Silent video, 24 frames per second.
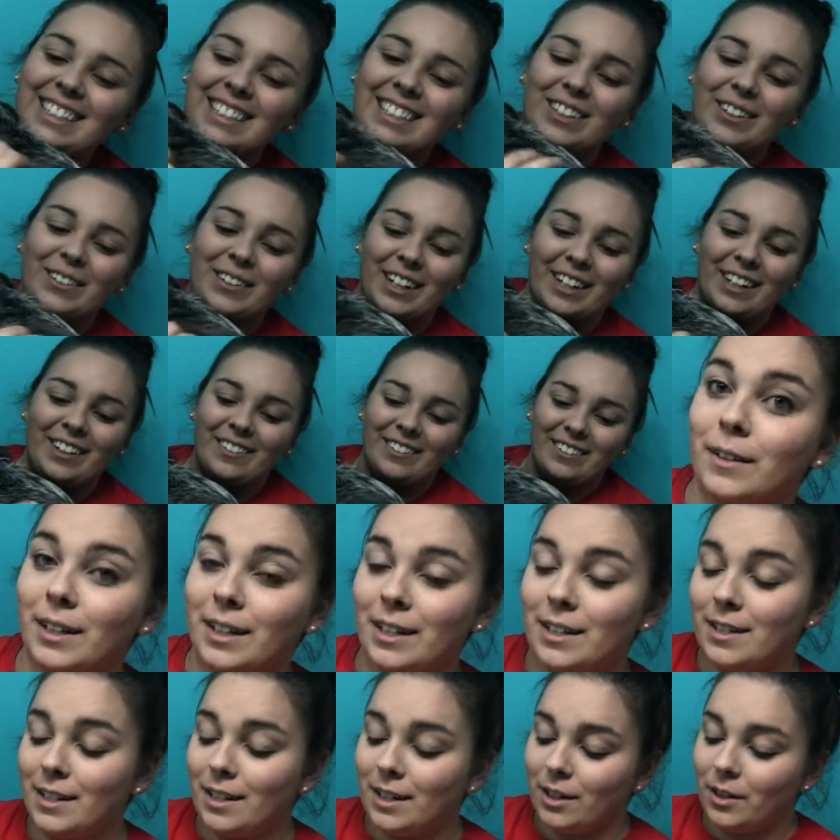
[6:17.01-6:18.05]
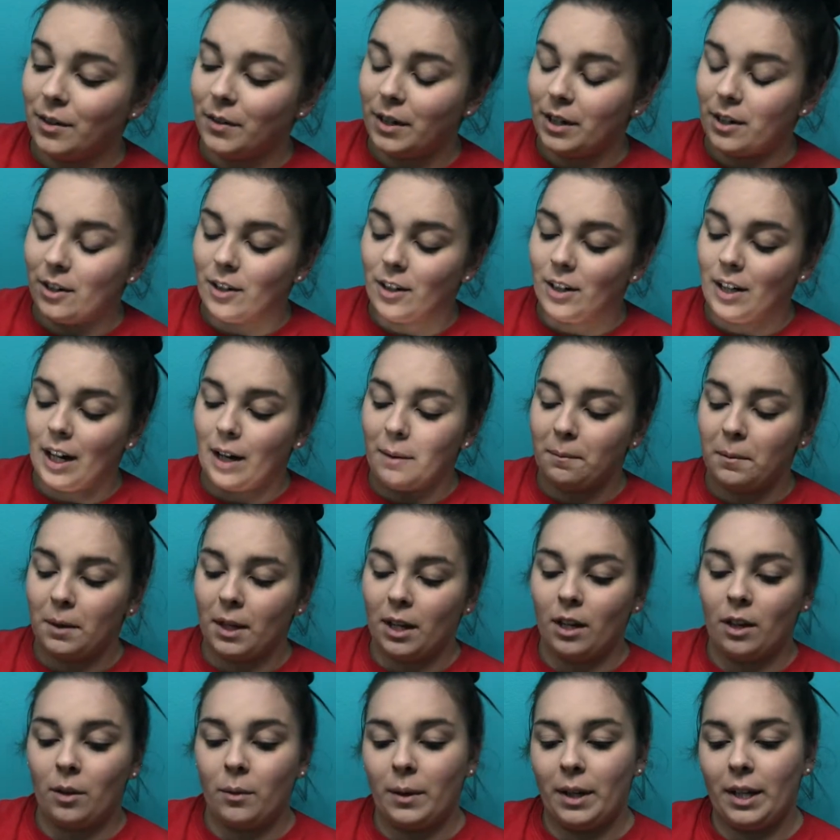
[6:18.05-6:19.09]
So cute. Continuing on, I'm going
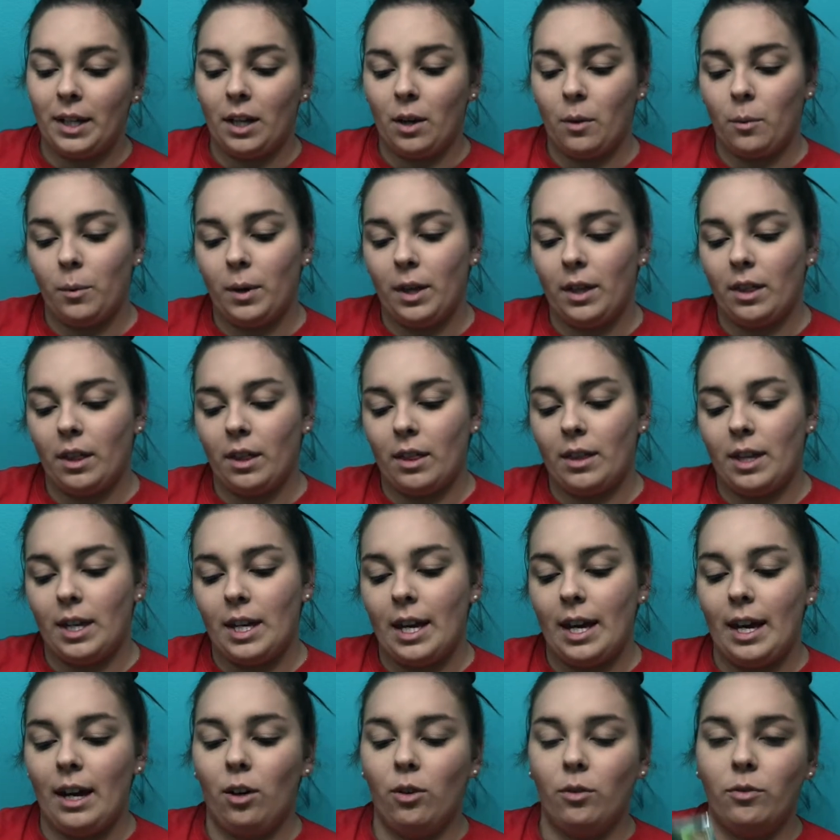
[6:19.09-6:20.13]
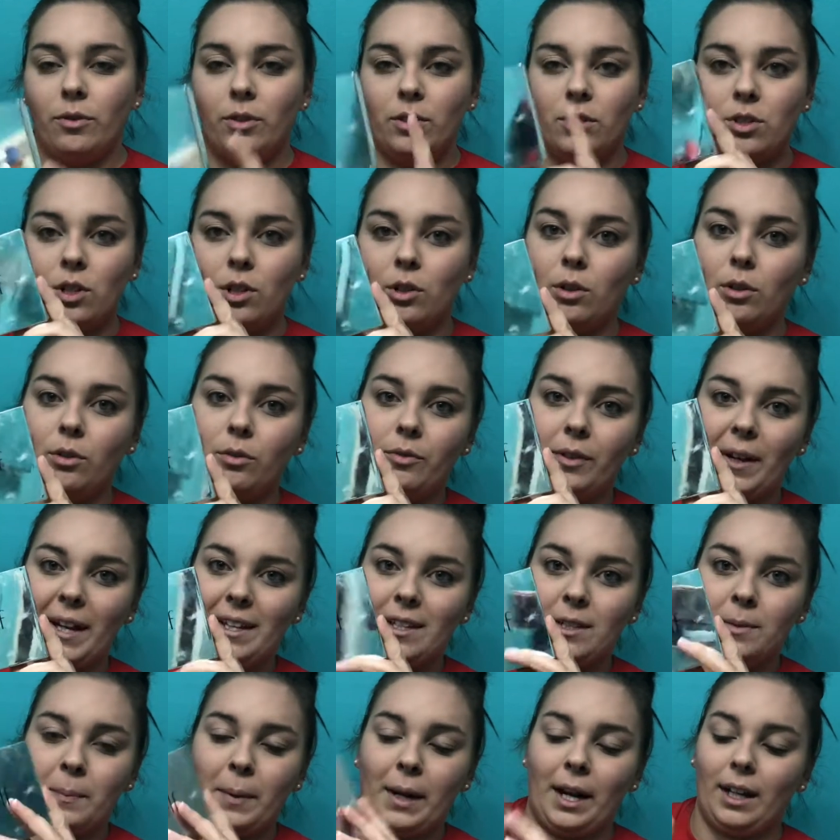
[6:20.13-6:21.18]
to go in with the E.L.F. Total
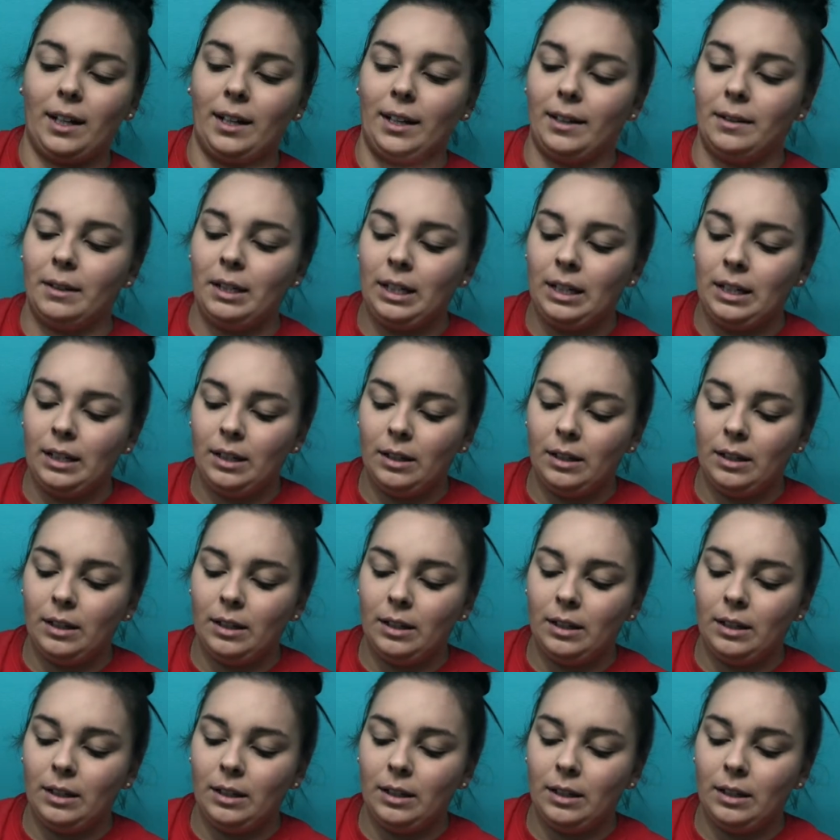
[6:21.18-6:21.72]
Face palette.